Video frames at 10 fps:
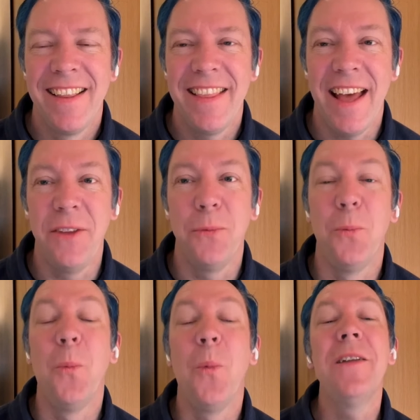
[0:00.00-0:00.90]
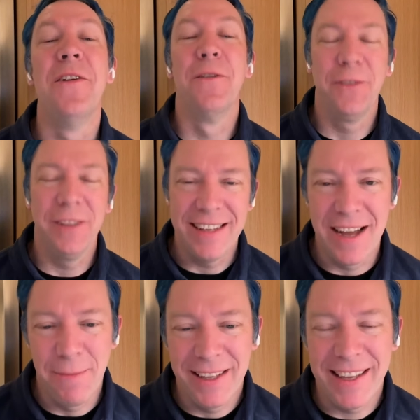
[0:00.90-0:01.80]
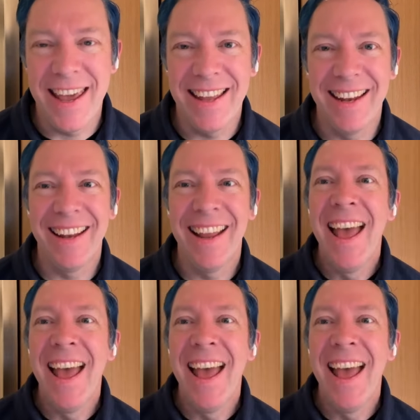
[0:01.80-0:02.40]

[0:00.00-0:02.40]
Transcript: that is wonderfully complicated.